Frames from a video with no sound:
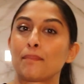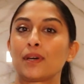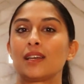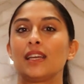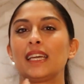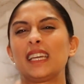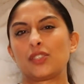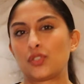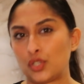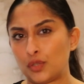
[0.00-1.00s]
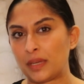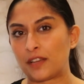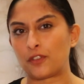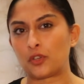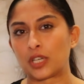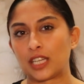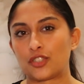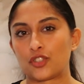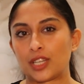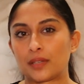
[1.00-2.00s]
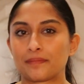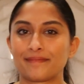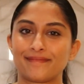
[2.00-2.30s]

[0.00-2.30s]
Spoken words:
but it's too big for your kitchen.